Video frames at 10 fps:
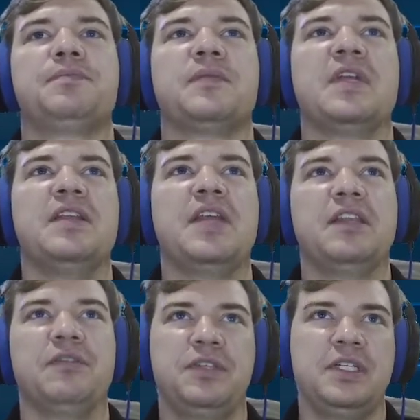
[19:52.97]
and then
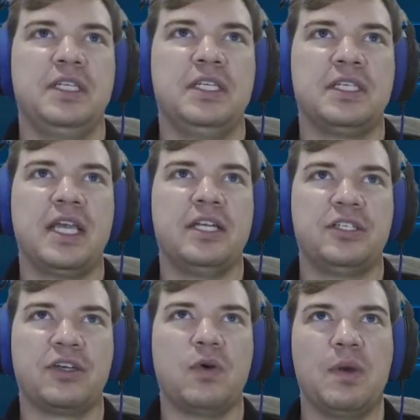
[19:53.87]
you'll see these gauges
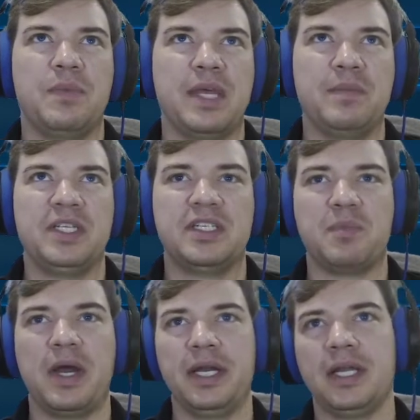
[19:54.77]
go up, and that means it's
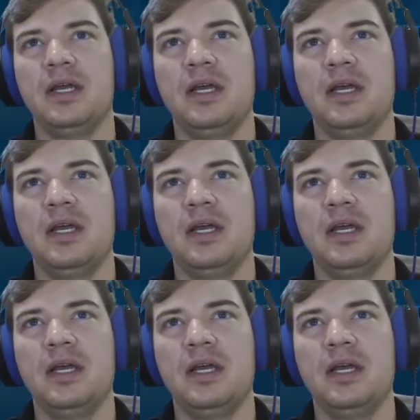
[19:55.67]
mining.